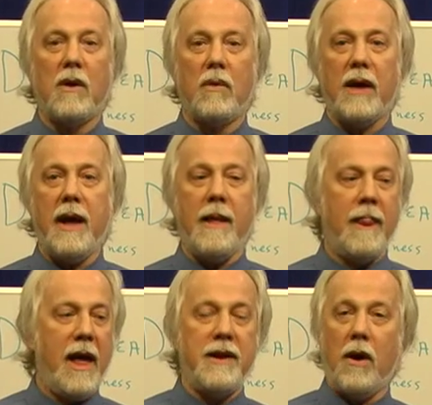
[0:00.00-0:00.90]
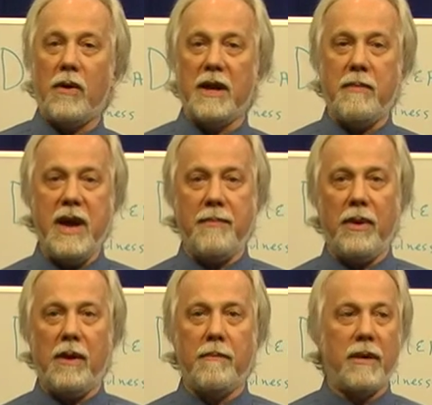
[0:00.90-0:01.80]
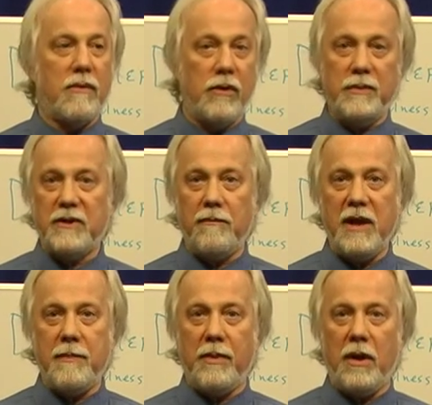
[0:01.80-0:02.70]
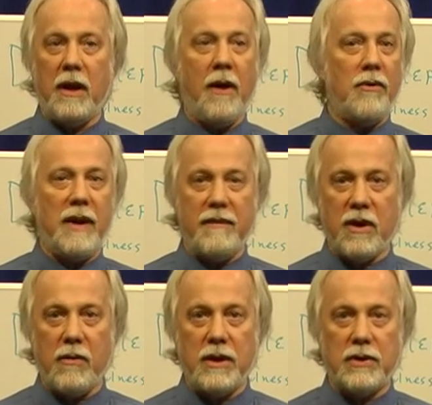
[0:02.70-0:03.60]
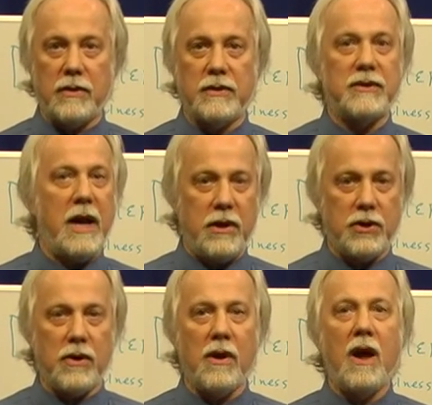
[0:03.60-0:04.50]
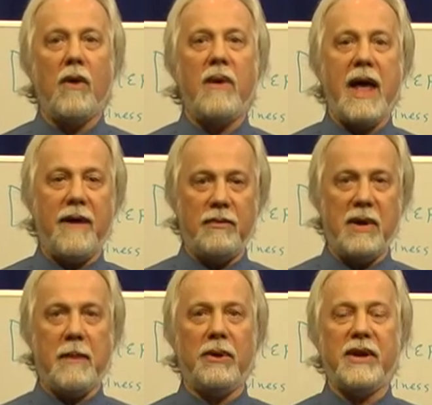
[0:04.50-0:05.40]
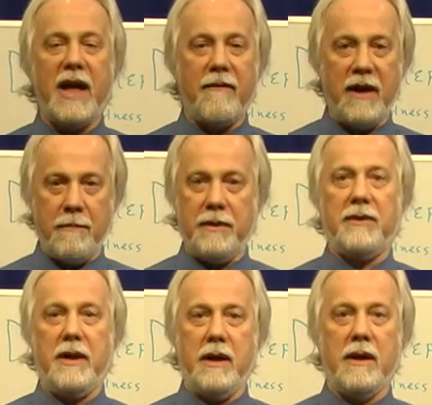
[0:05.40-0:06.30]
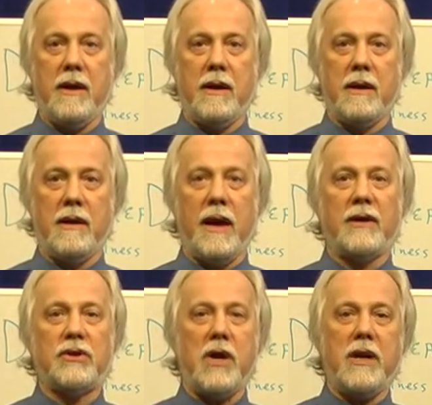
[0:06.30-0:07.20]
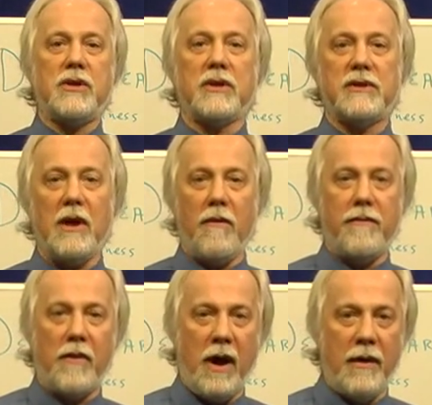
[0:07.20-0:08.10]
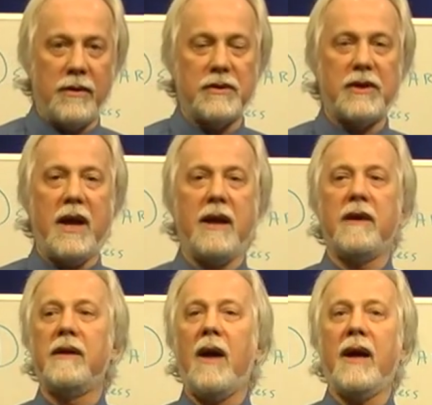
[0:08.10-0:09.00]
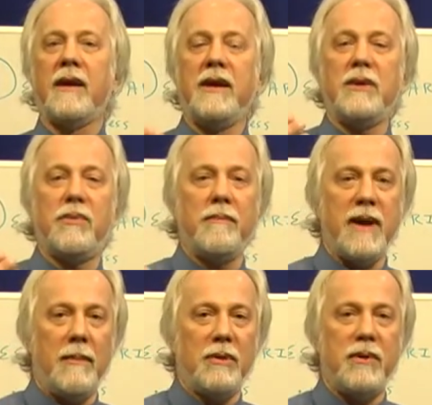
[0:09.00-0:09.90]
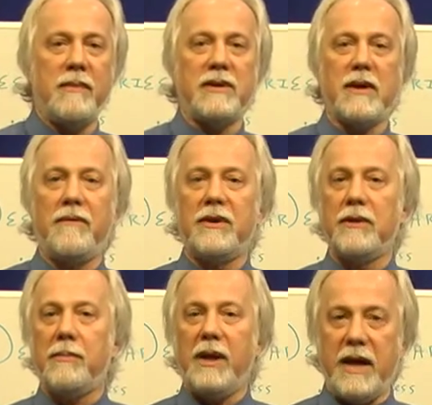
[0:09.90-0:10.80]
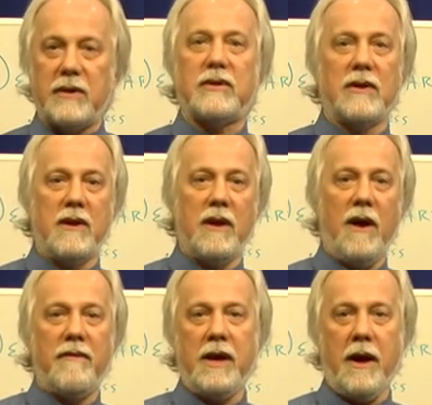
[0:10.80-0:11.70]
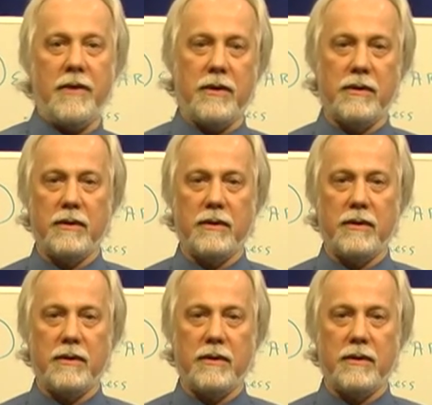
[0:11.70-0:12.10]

Okay? And not only people, but groups of people, other living creatures, nature, we have to be able to have empathy, exchange self for other, say, you know, I need to be able to put myself into the place of the other.